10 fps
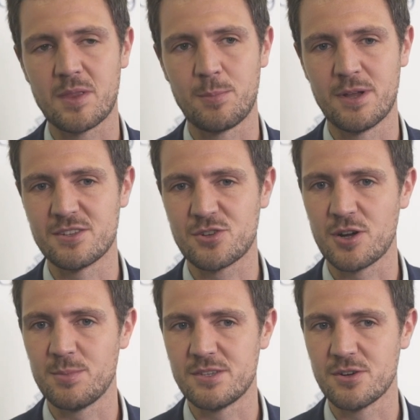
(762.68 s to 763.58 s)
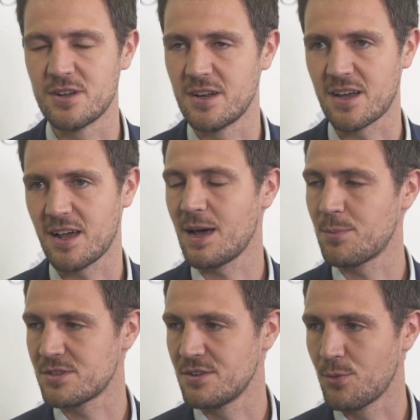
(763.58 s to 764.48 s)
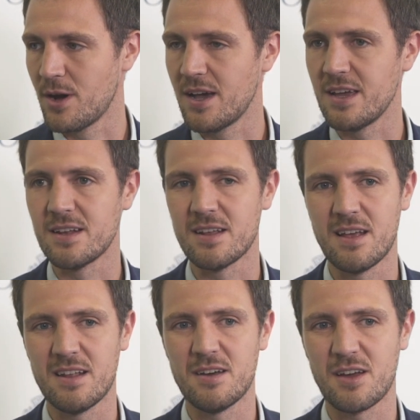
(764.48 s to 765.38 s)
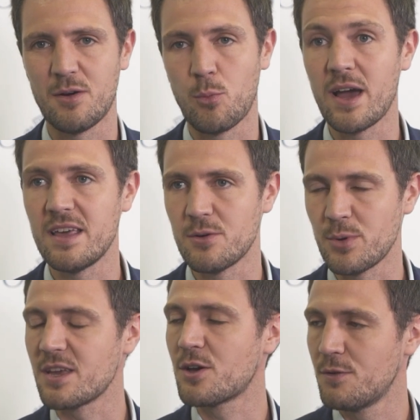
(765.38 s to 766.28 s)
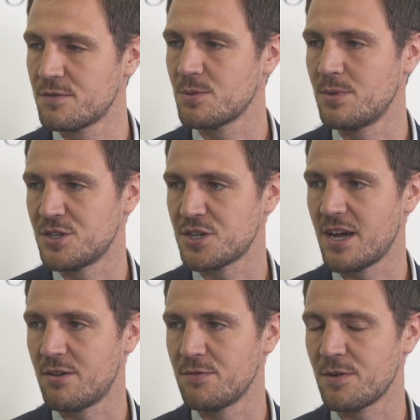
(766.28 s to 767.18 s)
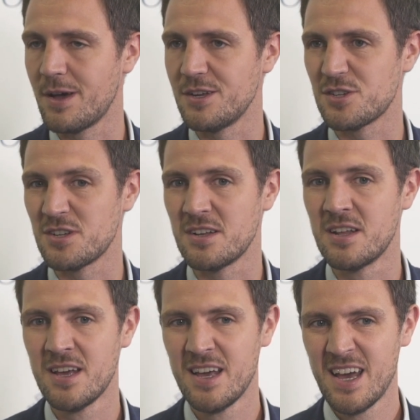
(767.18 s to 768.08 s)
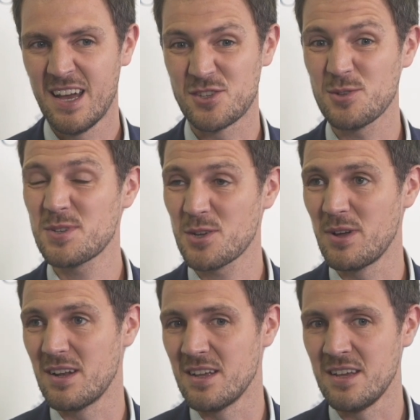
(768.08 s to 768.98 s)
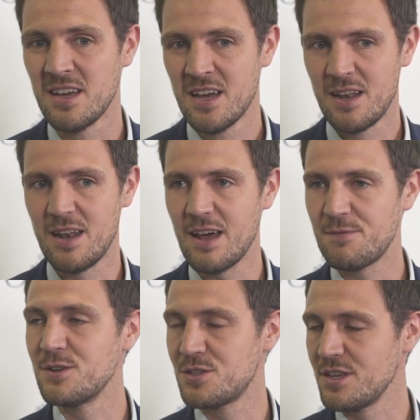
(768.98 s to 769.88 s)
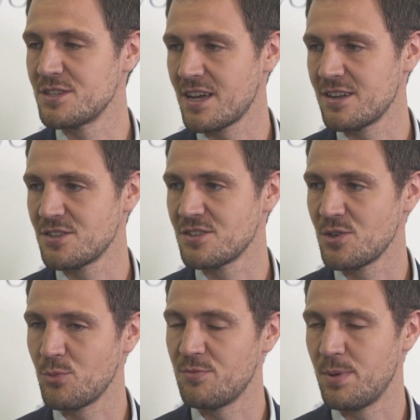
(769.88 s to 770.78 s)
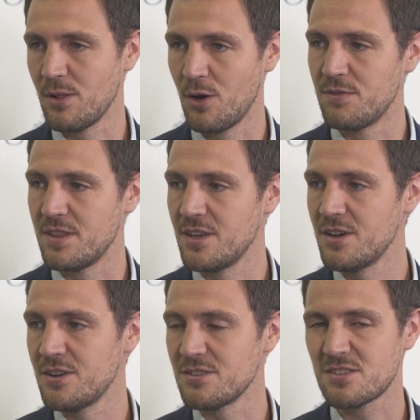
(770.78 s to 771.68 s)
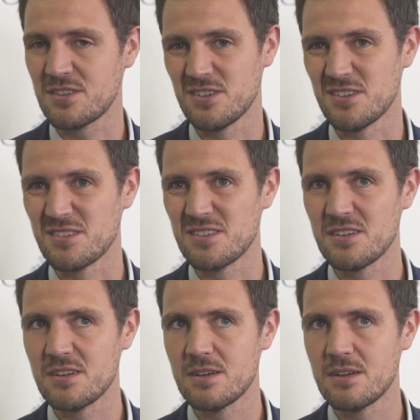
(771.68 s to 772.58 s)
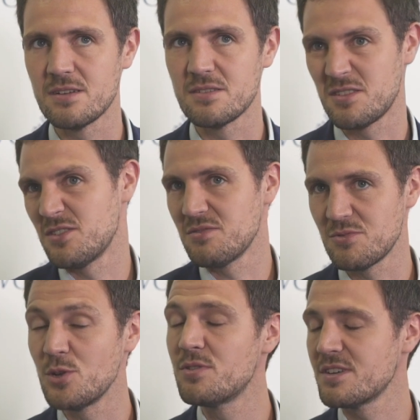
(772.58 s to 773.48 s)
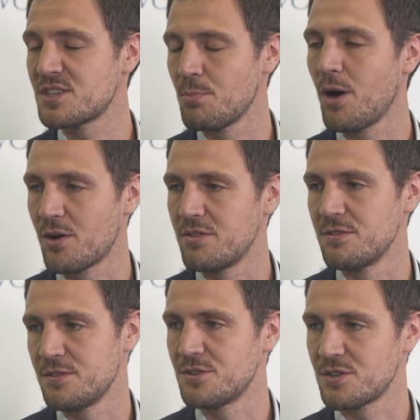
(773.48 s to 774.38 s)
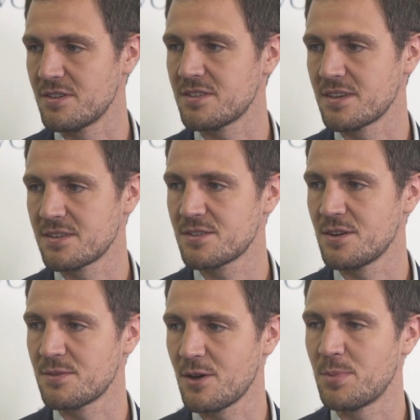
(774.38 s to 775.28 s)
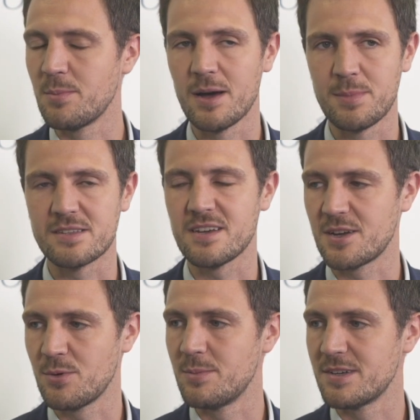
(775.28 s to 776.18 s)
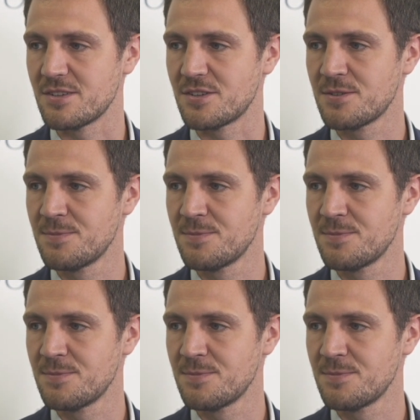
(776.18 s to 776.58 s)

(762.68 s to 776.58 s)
But it's got to be done in a collaborative way, in a way that we can comfortably share information and subsequently leverage the intelligence that we've built over the years to do things smarter in the future, I think. So that would be my big takeaway message.